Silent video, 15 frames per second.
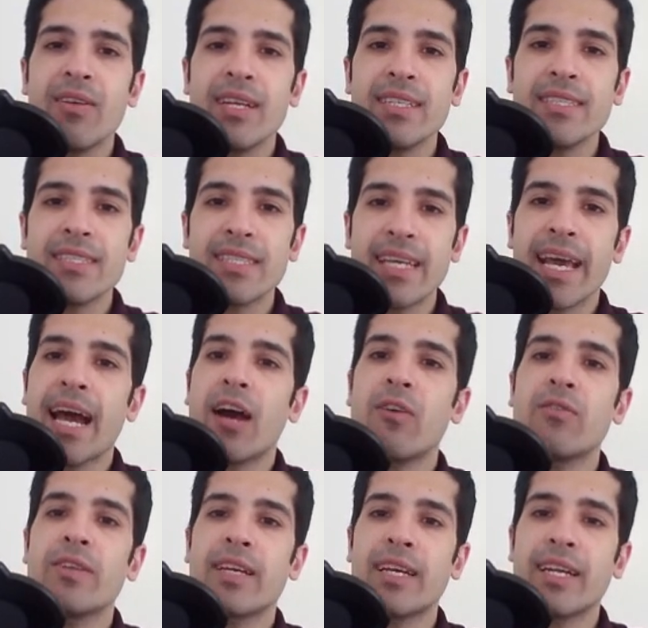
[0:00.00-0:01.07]
let's see how
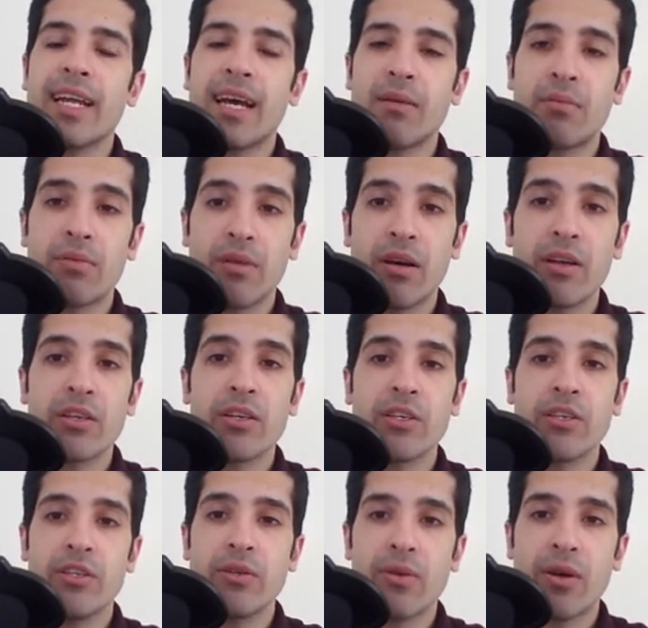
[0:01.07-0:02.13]
we can apply
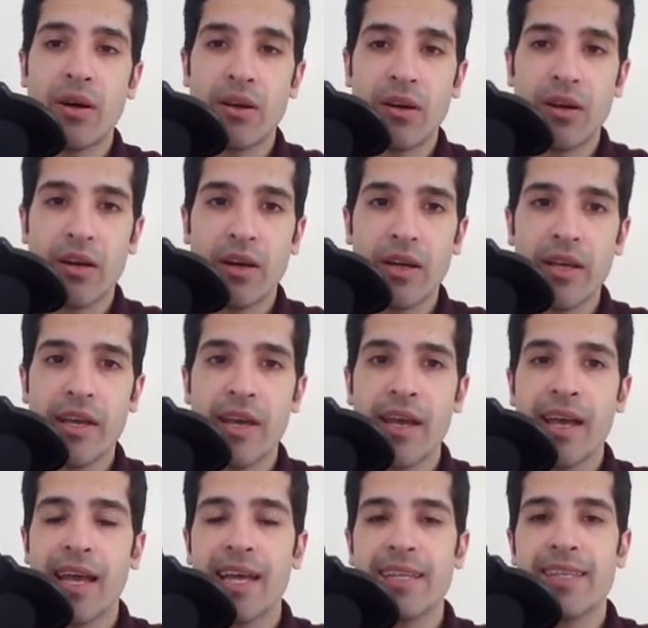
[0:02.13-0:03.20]
URI
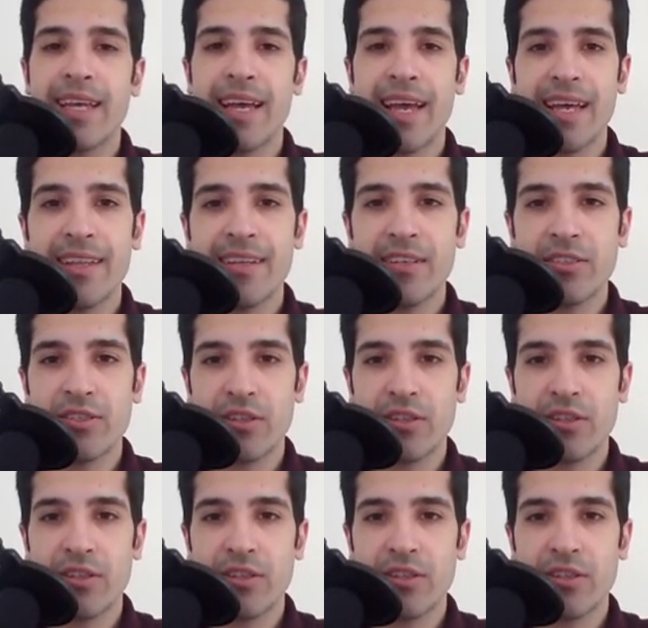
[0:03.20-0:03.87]
and header